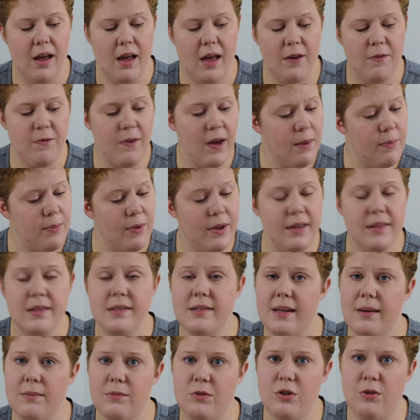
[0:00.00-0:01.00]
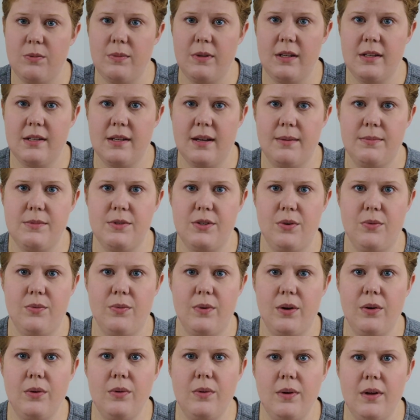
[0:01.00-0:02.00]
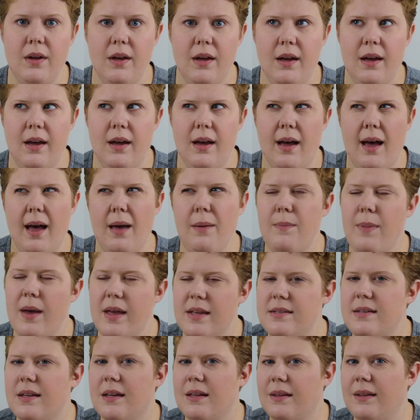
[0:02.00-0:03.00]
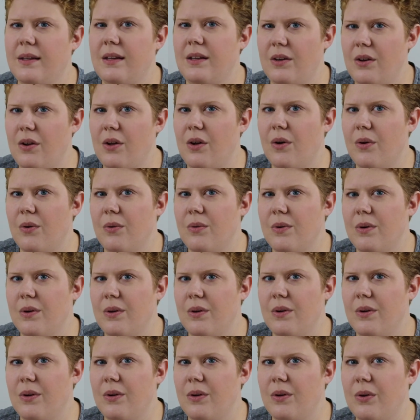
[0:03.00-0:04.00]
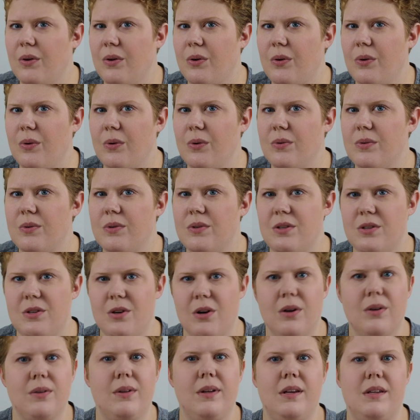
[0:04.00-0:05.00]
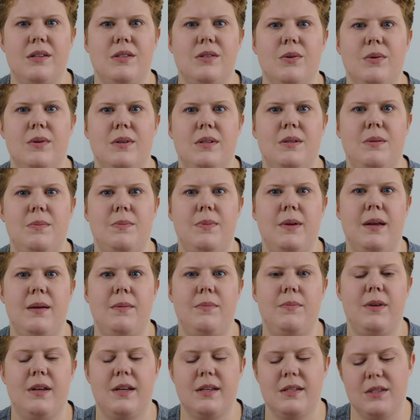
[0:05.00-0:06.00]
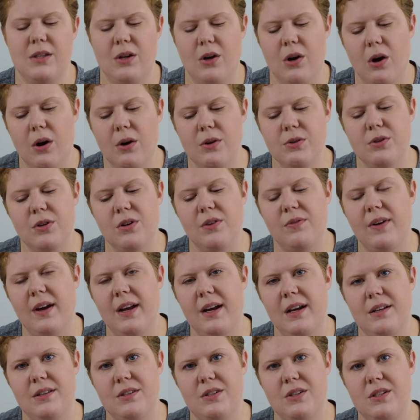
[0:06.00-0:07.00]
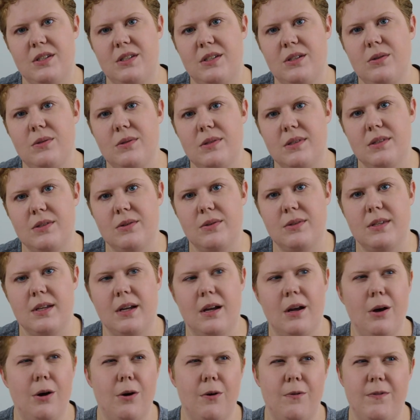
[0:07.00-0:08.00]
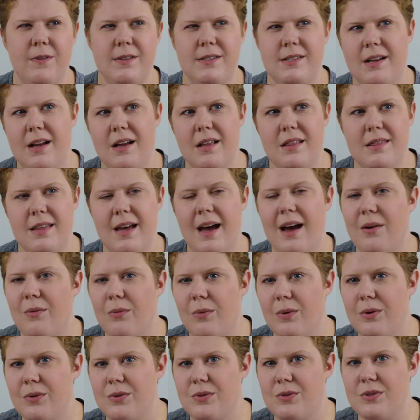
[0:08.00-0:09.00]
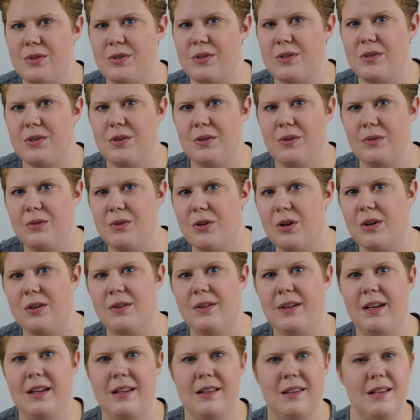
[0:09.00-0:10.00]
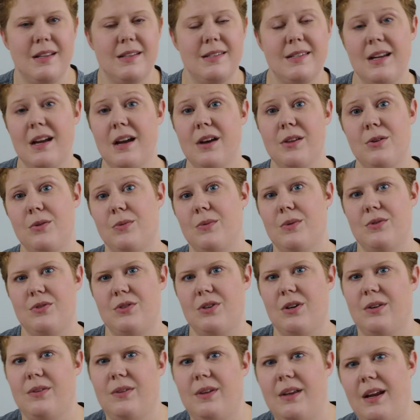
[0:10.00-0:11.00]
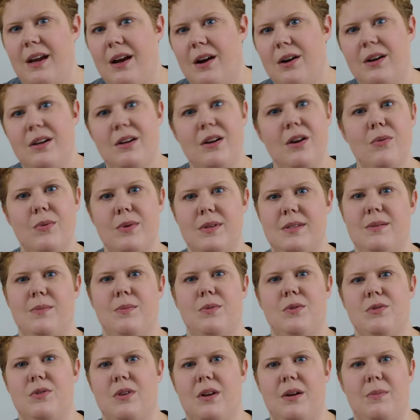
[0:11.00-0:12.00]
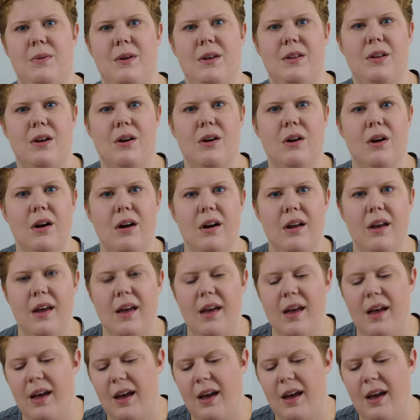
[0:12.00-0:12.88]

If I play this game too many times in a row, I basically know who the Dark Lady is going to be because the cards are divided into suits. So it's like, oh, if it's not that rose Dark Lady, then it's the other rose Dark Lady. I already know what symbols are going to be on the card.